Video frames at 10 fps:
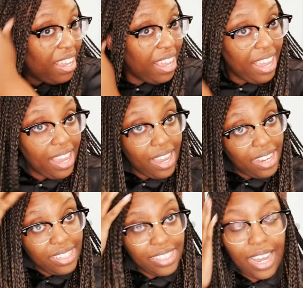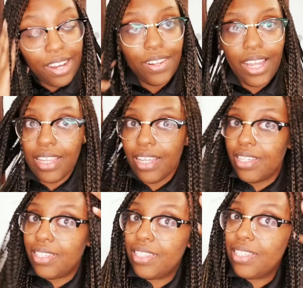and I go like
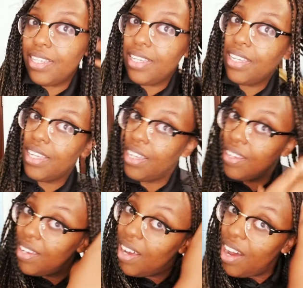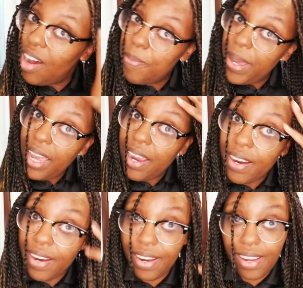this on my hair.
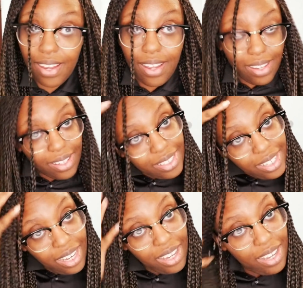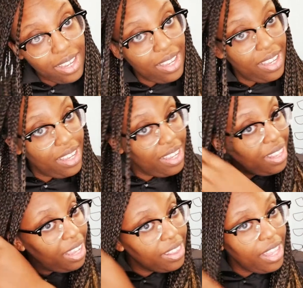See?
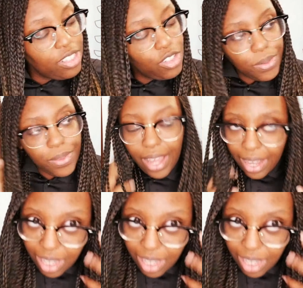Like that. So that